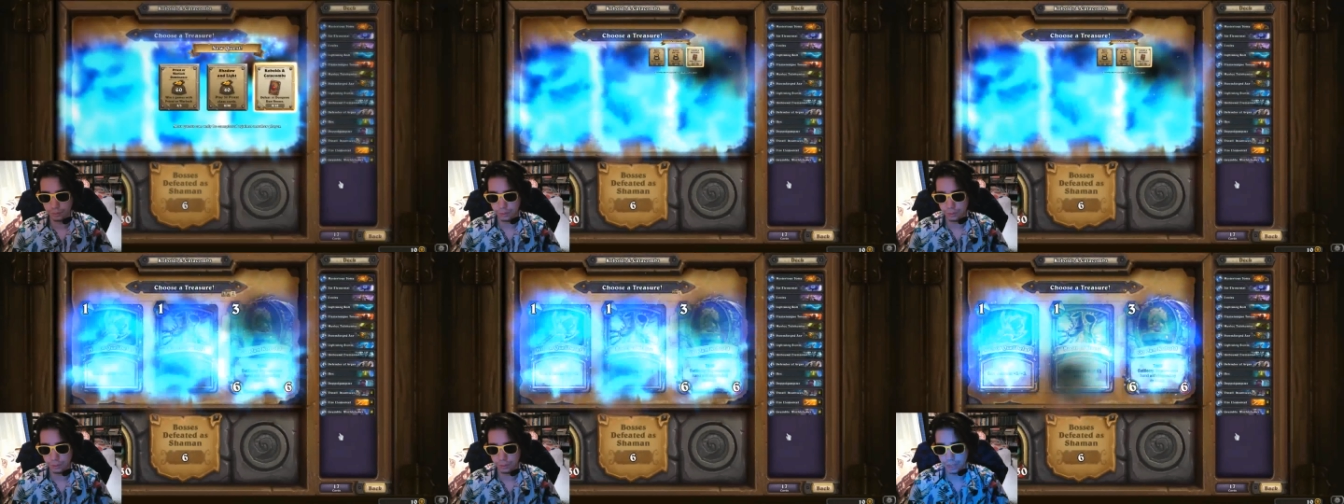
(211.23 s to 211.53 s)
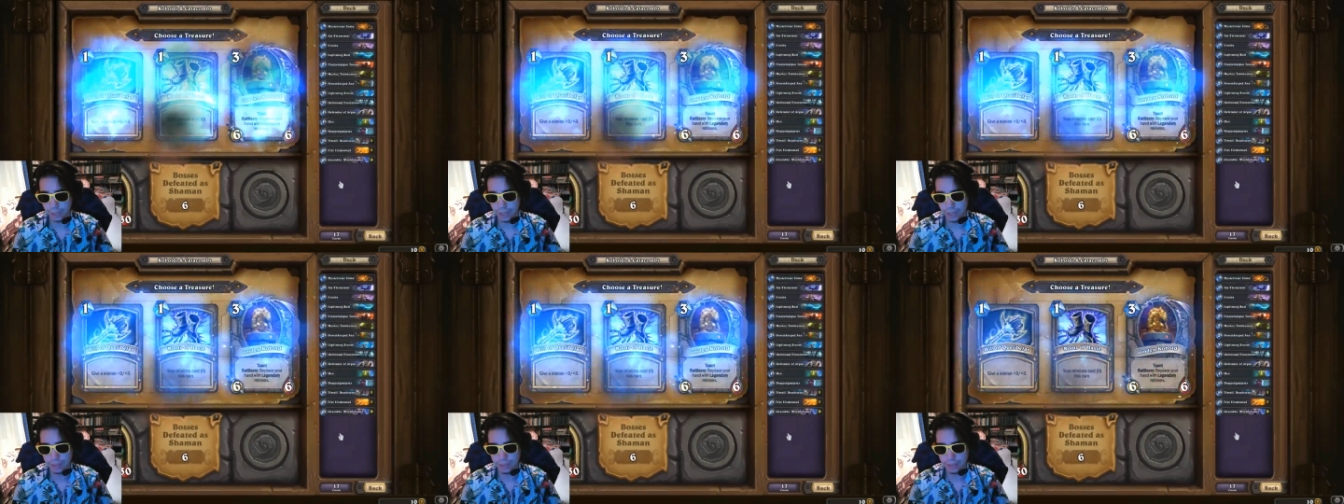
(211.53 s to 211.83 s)

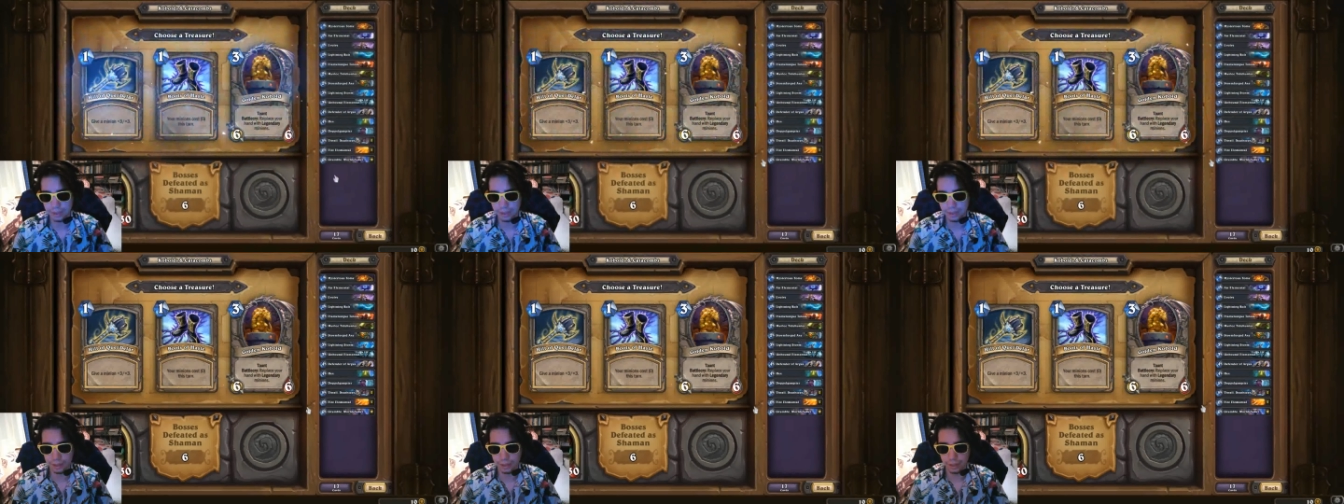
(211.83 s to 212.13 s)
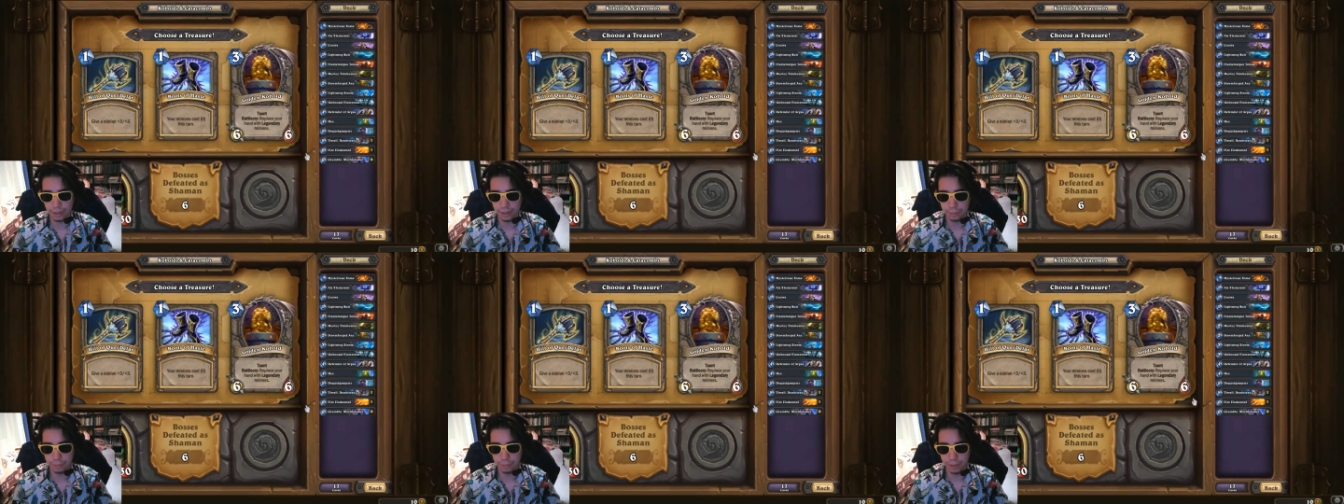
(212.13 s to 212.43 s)
Yeah, let's see the
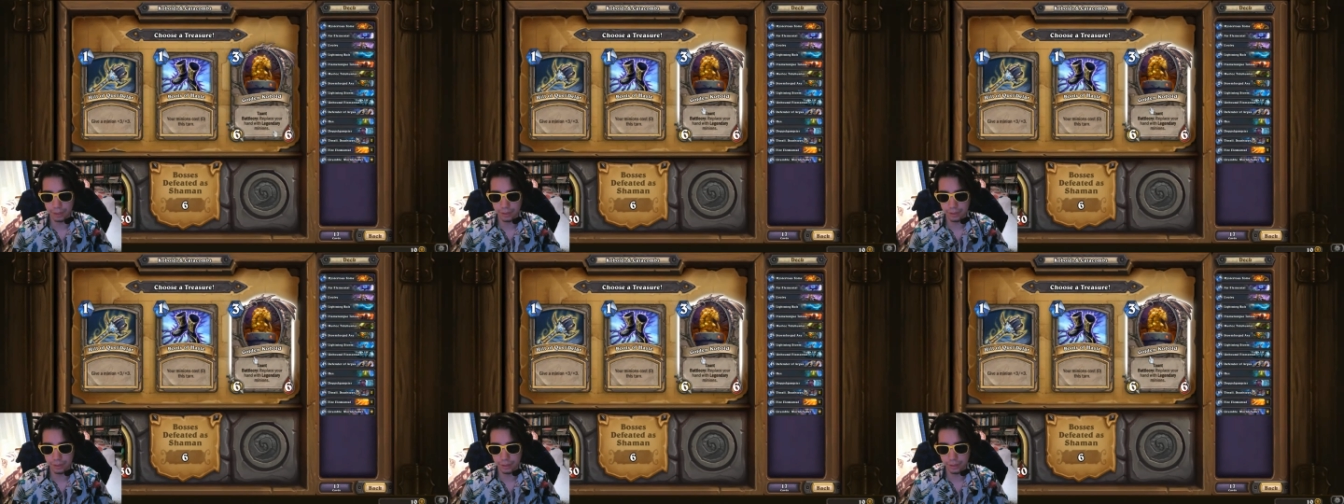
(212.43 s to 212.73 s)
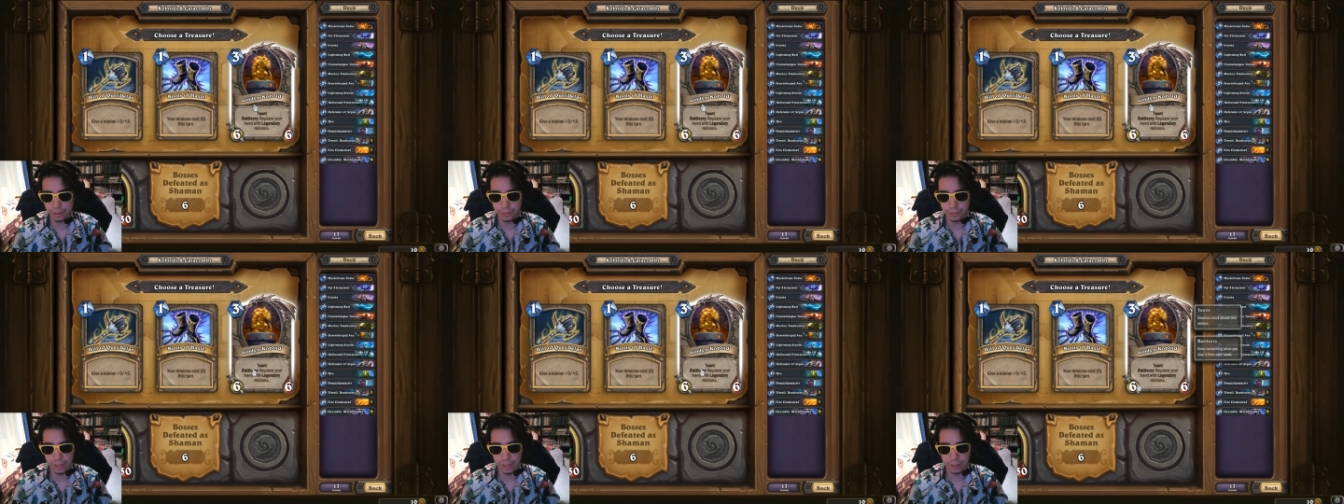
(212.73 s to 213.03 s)
other bosses.
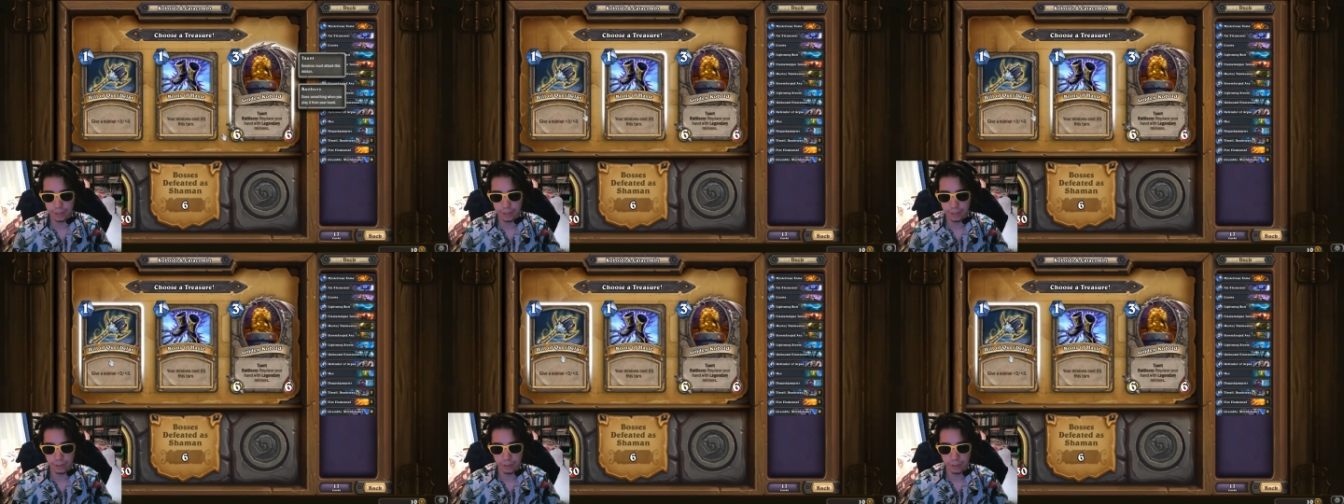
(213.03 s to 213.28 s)
We get...